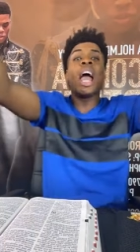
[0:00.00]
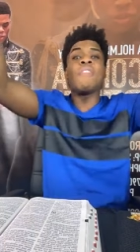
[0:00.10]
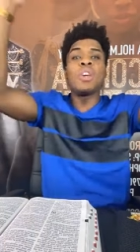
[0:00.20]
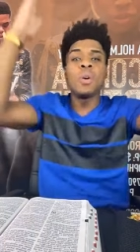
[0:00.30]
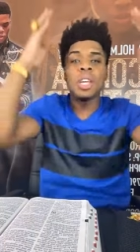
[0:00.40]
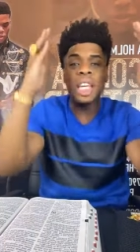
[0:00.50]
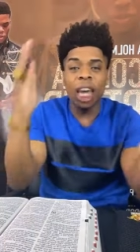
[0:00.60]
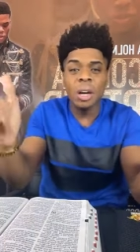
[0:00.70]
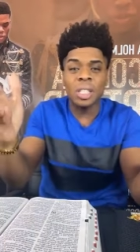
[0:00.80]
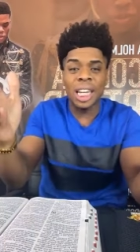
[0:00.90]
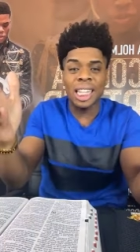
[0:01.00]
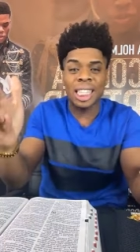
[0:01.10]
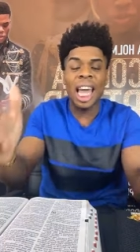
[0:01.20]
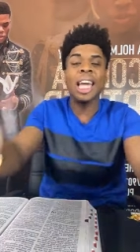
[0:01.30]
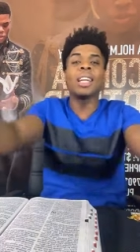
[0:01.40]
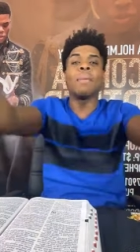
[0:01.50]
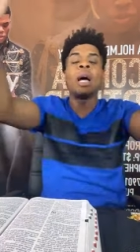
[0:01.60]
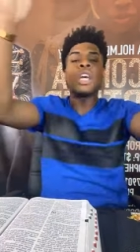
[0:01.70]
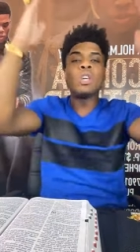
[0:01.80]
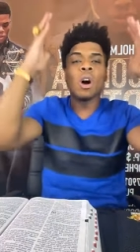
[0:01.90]
If you yield to this kingdom,
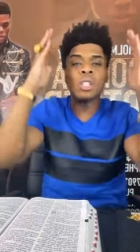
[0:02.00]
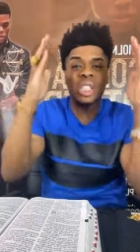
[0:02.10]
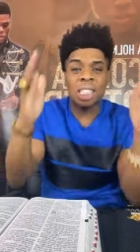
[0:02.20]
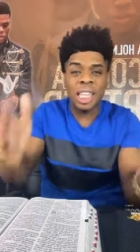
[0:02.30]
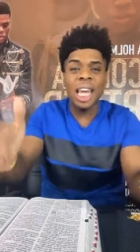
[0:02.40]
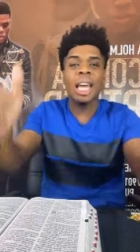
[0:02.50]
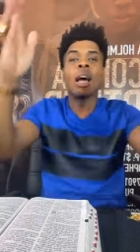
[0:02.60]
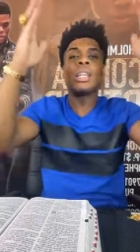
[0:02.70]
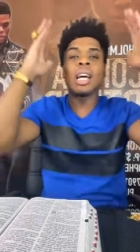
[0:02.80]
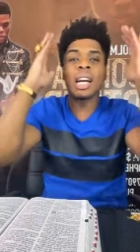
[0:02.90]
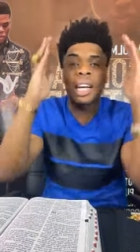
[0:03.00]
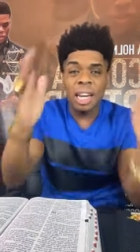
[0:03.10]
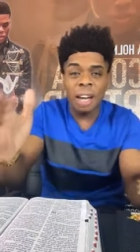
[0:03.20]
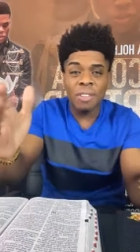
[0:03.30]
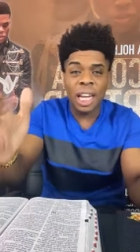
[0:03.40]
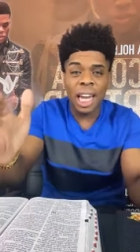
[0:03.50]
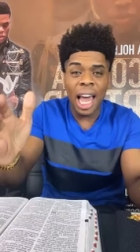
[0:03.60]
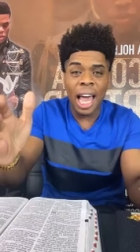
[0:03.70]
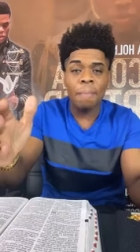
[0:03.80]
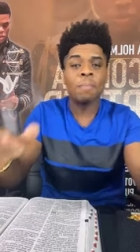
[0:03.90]
you'll see the good of the
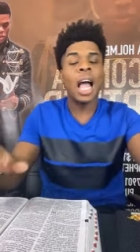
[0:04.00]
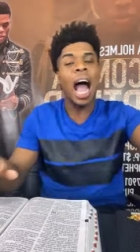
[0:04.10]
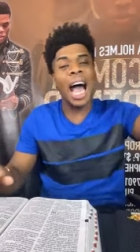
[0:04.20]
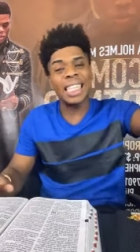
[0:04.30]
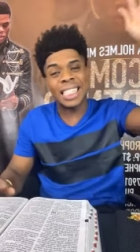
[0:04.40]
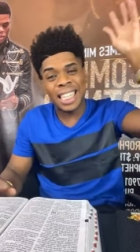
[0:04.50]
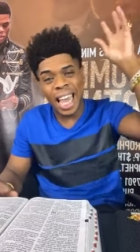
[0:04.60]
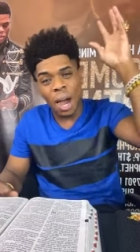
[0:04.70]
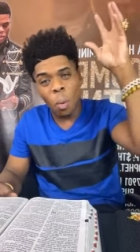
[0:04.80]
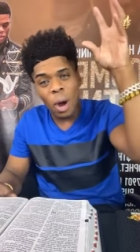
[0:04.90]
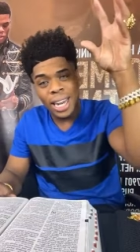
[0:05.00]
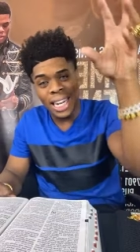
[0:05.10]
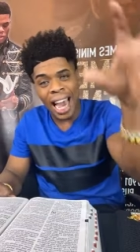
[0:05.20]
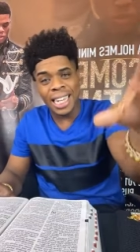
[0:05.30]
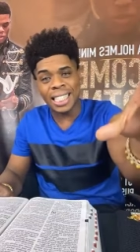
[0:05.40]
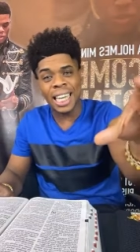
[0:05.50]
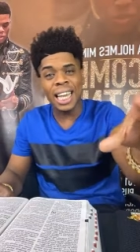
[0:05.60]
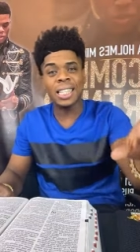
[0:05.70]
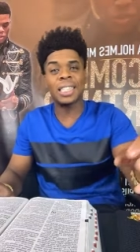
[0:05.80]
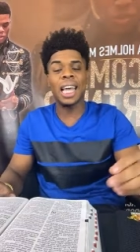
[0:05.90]
land. Isaiah
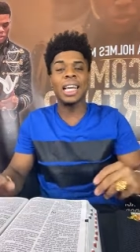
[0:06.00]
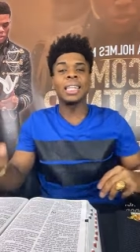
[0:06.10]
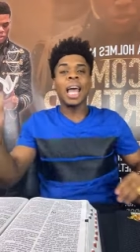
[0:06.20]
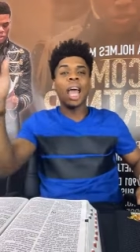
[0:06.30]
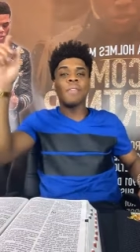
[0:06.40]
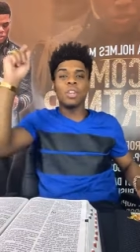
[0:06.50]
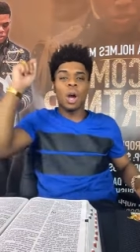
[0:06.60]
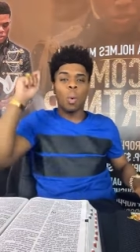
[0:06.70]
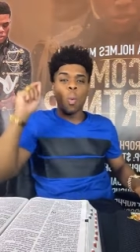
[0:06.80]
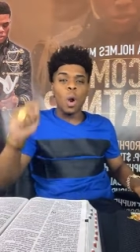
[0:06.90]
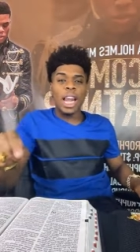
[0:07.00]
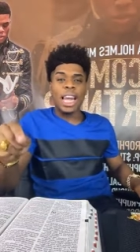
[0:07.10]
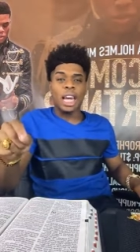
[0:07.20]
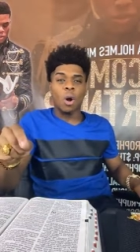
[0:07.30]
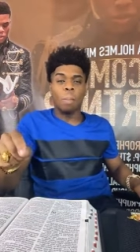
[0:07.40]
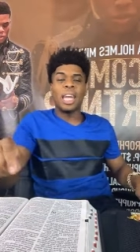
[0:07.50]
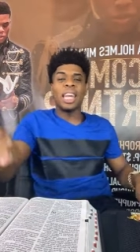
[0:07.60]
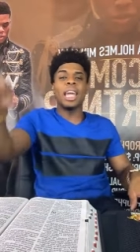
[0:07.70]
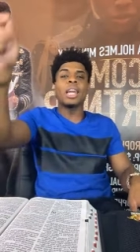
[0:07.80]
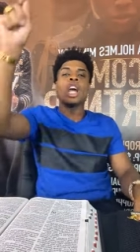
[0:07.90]
119 says, if you're willing and
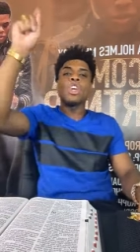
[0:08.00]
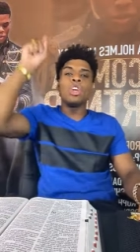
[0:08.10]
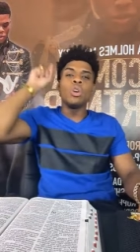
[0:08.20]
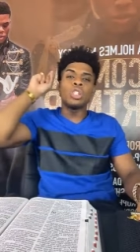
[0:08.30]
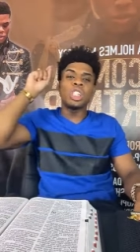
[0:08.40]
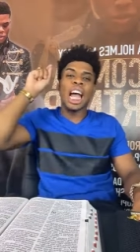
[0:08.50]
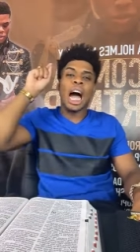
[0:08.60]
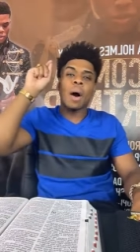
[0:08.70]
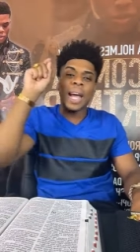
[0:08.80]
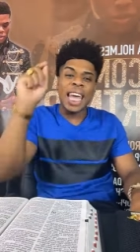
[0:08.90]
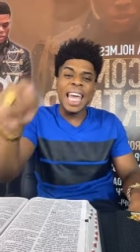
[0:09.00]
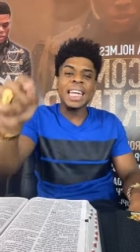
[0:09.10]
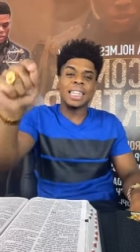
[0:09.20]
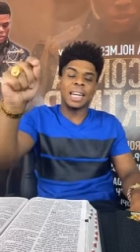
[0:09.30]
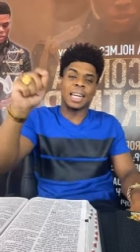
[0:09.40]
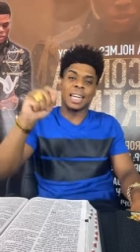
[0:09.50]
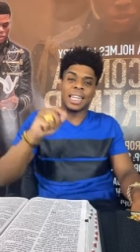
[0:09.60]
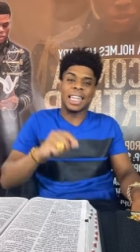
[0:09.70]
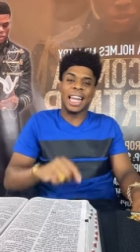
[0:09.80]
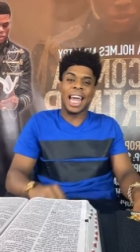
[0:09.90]
obedient, you shall eat the good
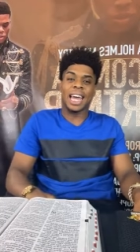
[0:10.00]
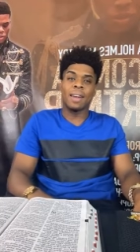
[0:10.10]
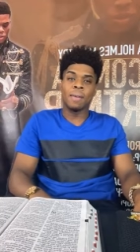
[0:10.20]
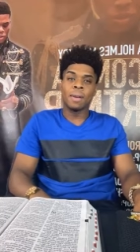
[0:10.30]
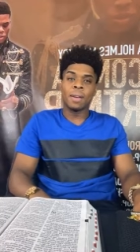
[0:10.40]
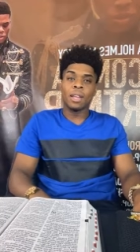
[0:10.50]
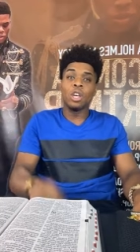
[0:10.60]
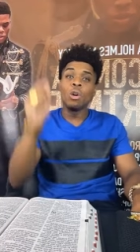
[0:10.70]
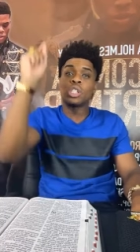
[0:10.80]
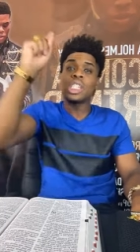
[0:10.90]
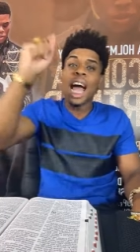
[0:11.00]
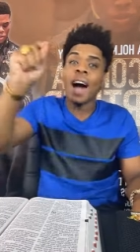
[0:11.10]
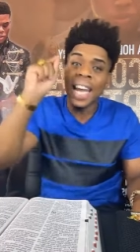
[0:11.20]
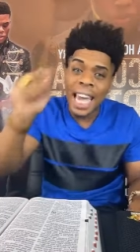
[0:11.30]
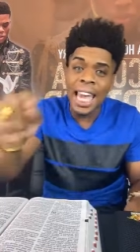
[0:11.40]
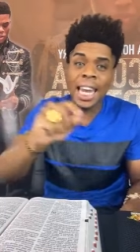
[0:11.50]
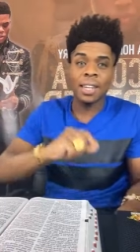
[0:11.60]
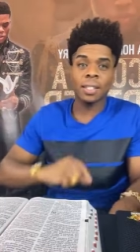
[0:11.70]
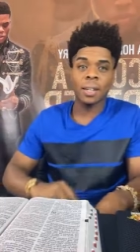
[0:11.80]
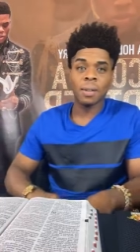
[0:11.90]
of the land. You shall eat
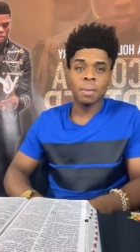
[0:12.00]
it.